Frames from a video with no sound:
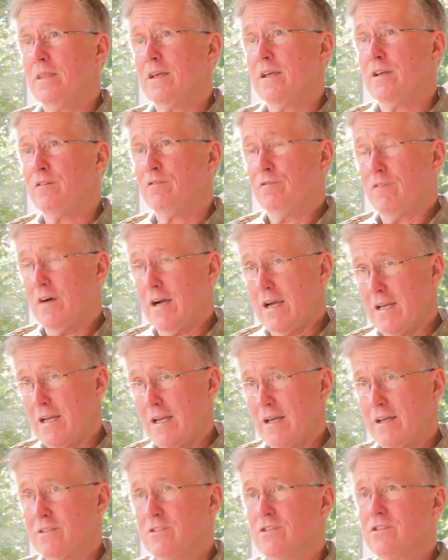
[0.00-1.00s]
in
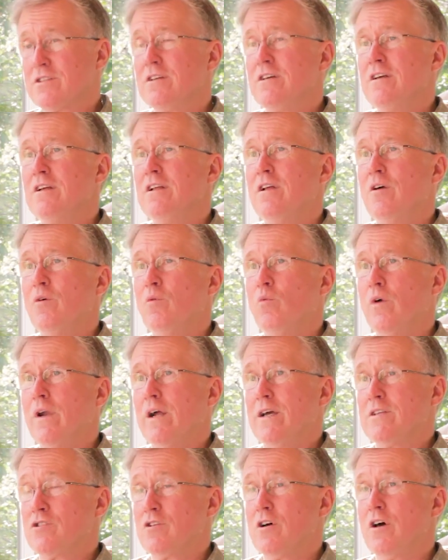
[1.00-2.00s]
finance when
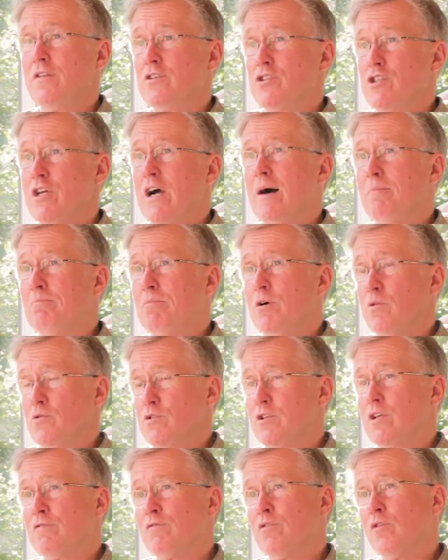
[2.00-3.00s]
I saw the job
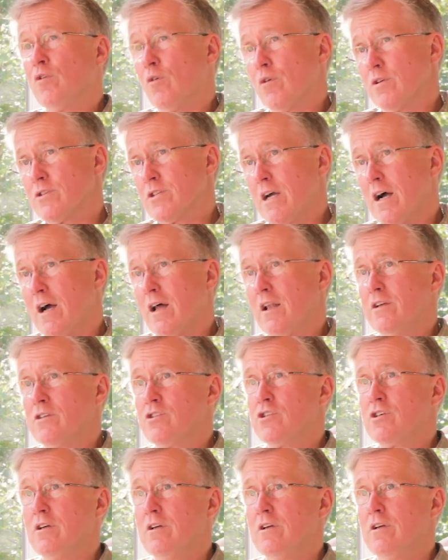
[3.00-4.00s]
posting for Loras
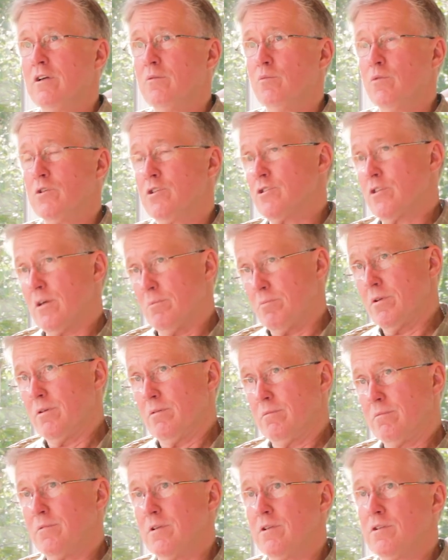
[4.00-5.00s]
College, which is up
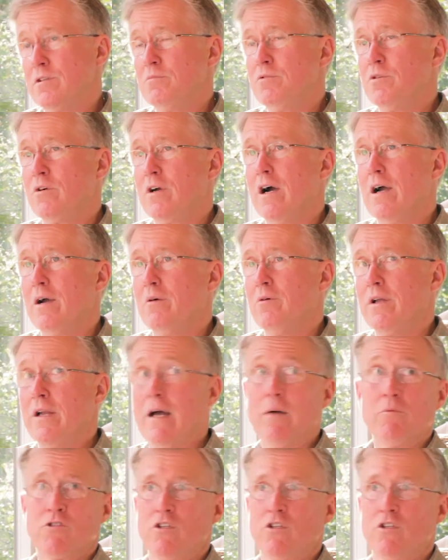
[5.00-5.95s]
in Dubuque, Iowa. And I